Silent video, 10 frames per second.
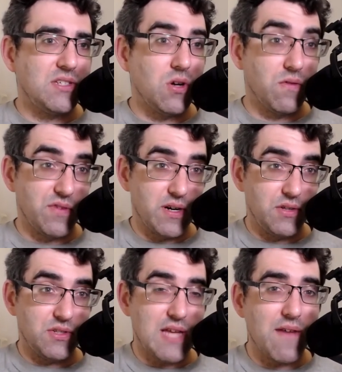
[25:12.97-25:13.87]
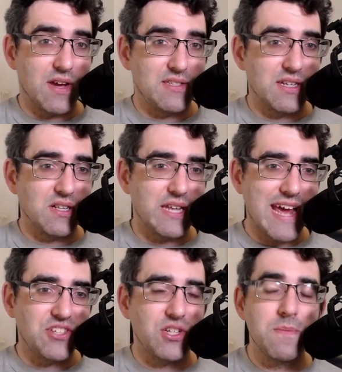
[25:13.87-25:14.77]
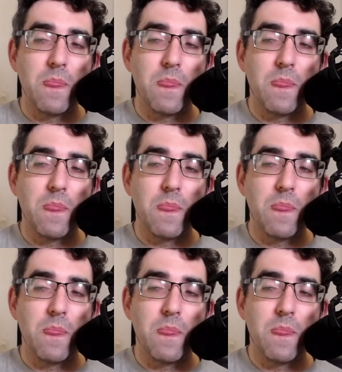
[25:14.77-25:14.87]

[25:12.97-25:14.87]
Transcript: over just having a single connection.